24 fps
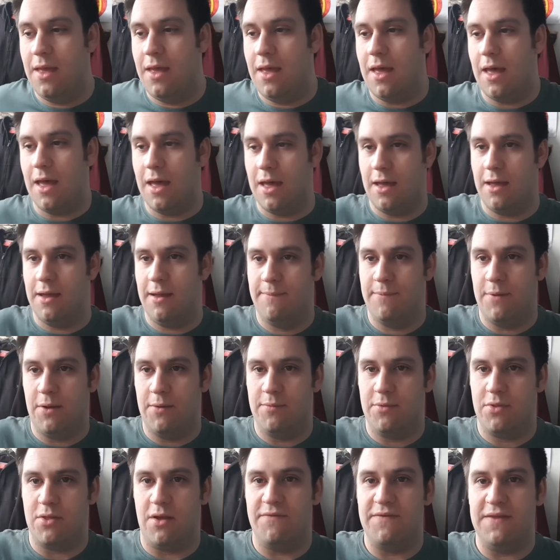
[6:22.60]

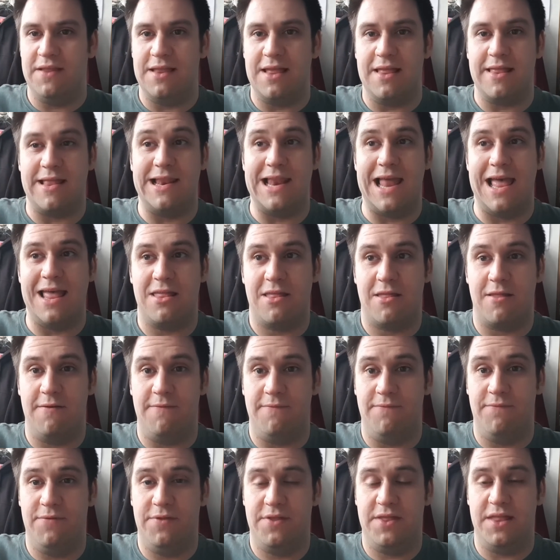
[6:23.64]
moments. I think there's less
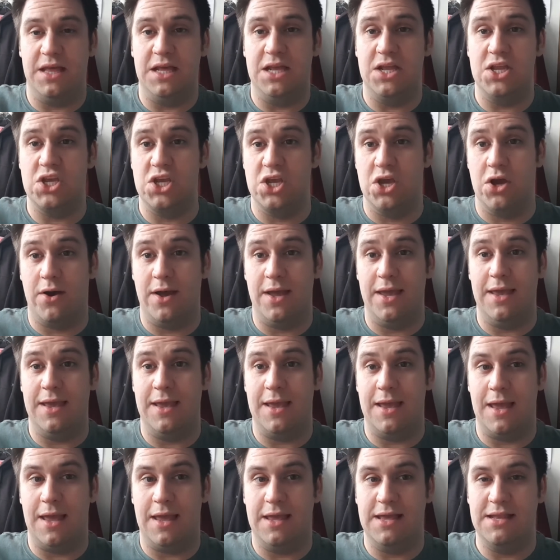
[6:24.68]
CGI
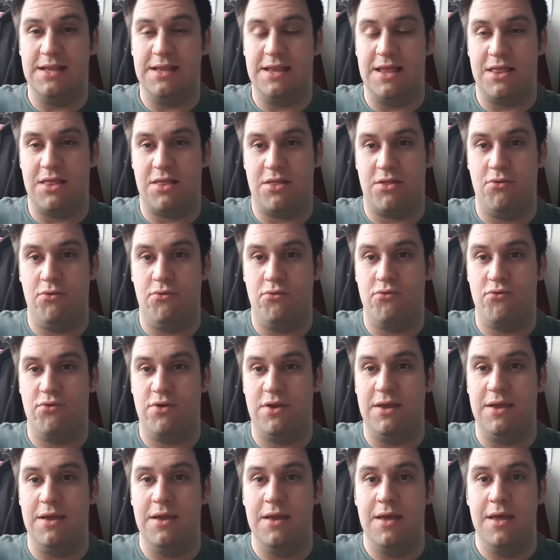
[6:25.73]
in this
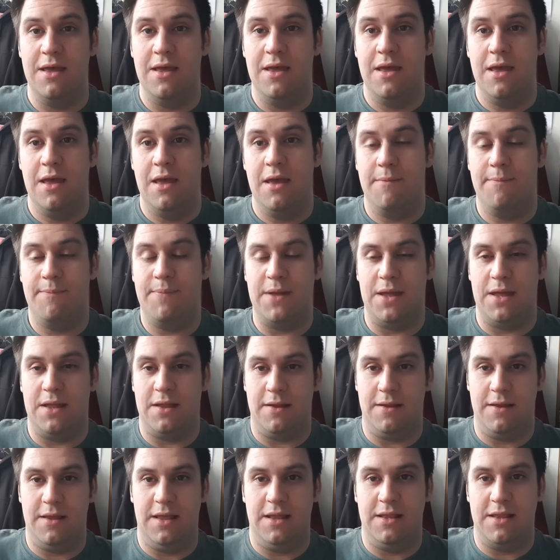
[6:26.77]
story, but
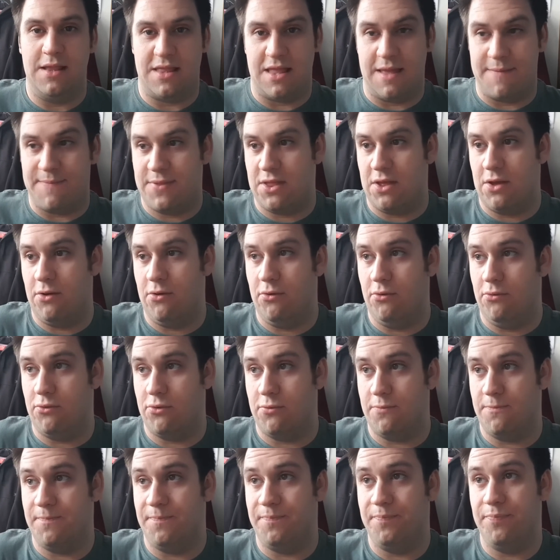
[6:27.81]
in this episode,
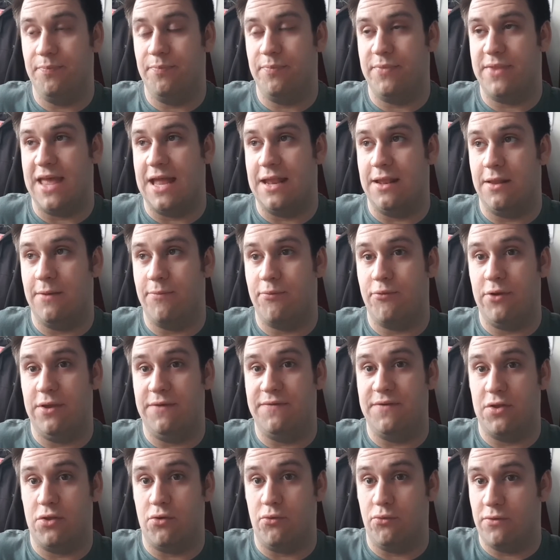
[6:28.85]
than the
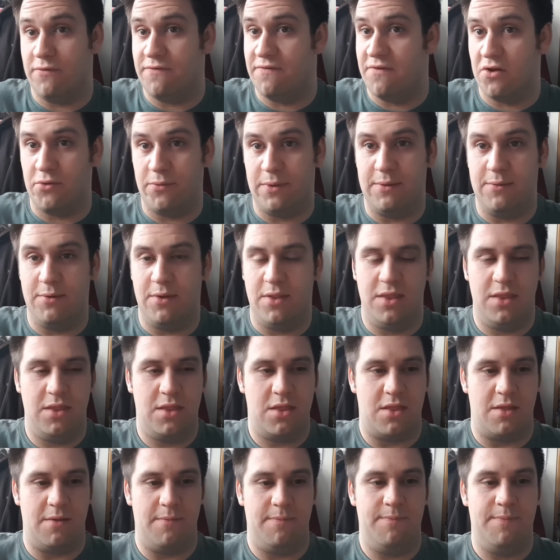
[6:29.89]
previous or the following
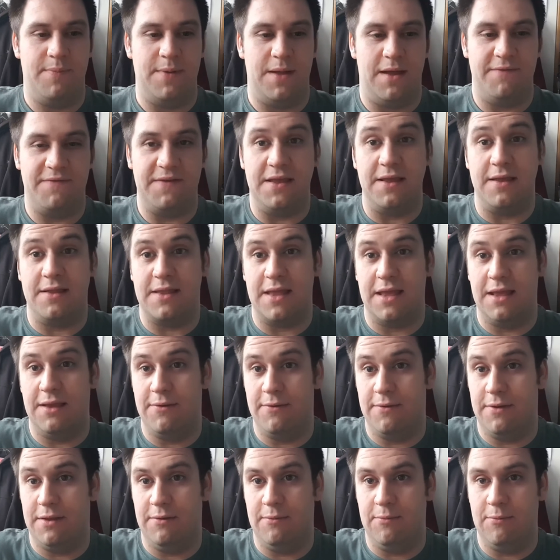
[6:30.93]
ones. But I think
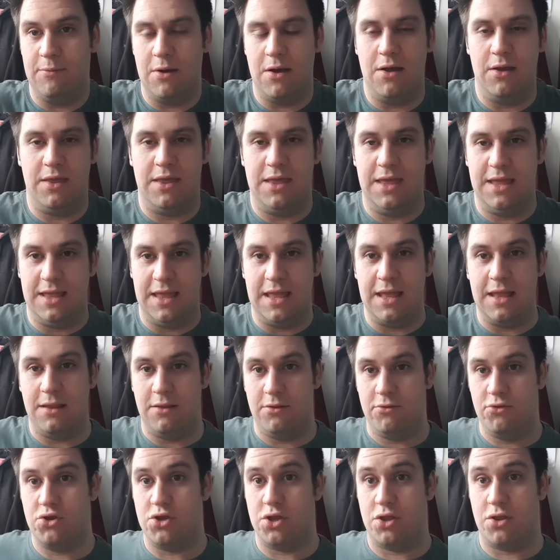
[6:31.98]
they work it
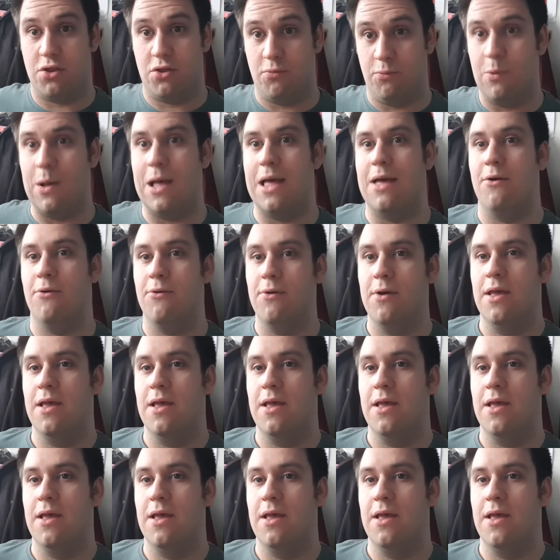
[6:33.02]
in just as well.